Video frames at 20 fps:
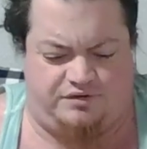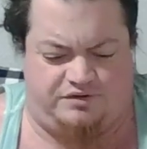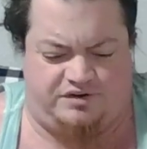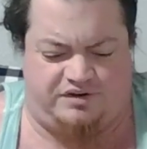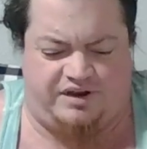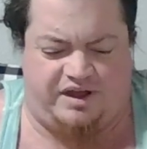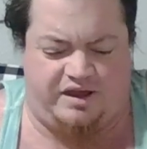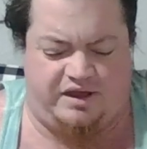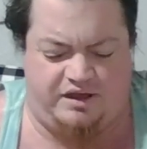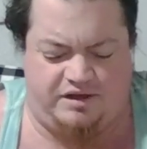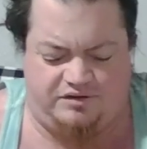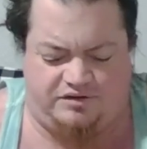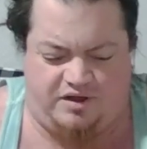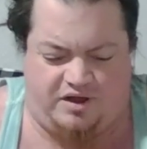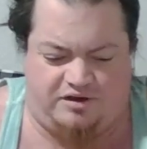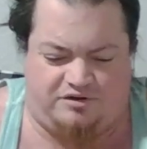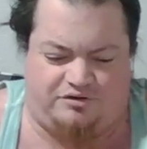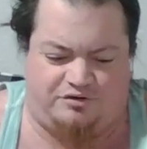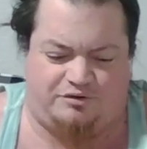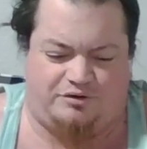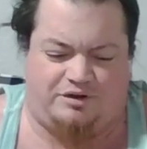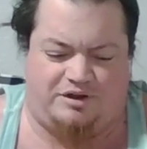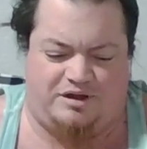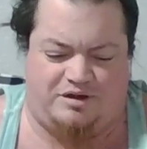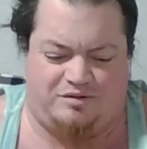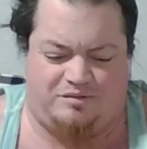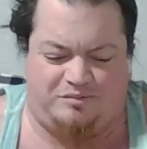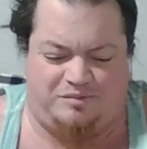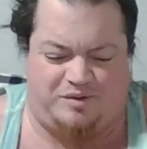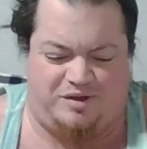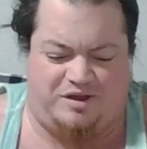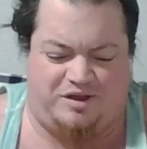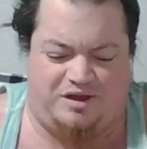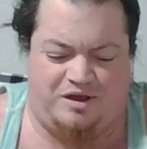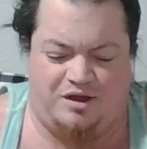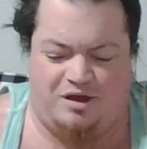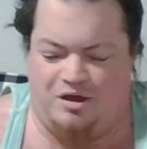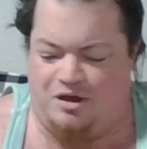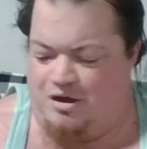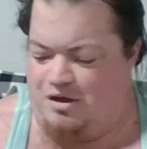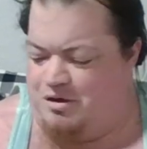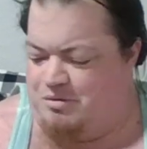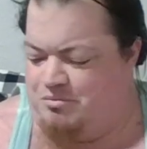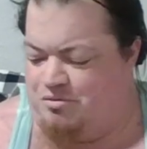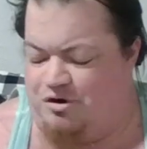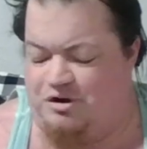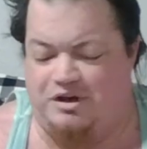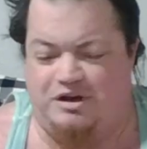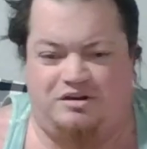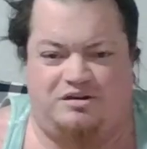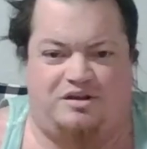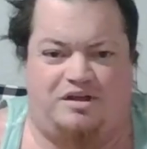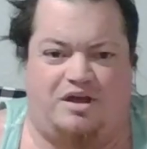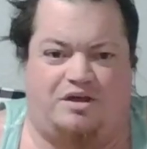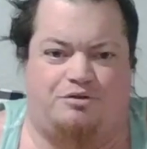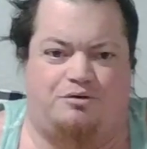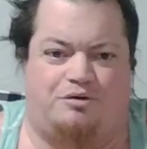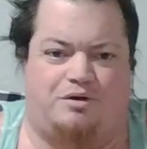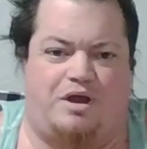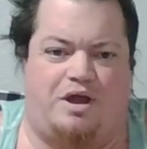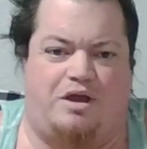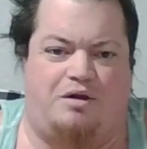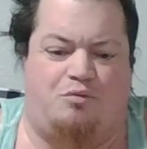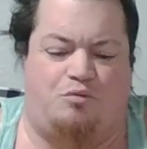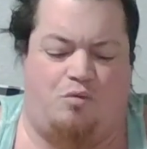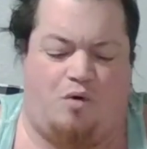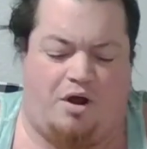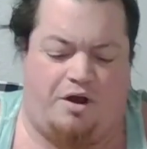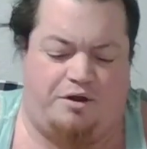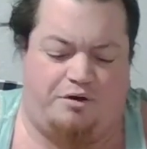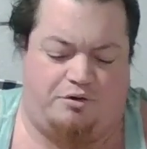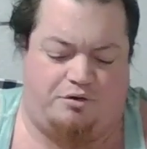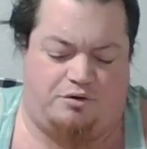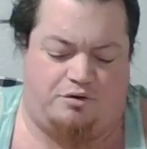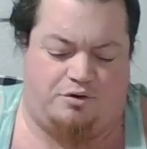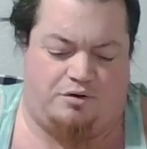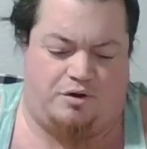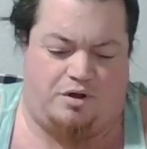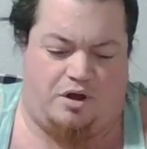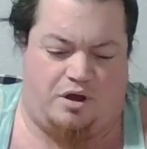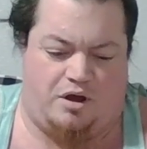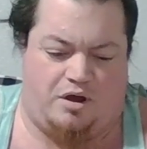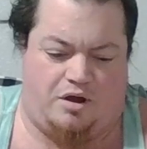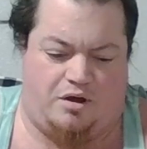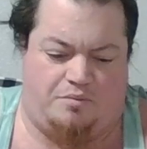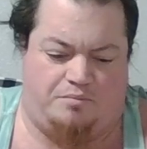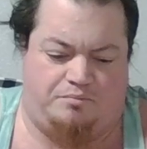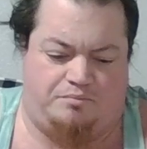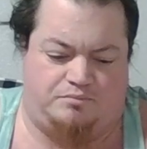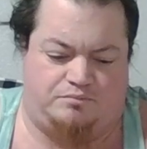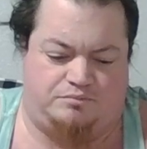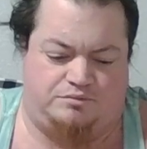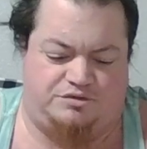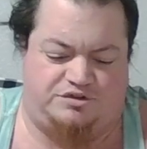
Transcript: Today is actually going to be putting together a wire um,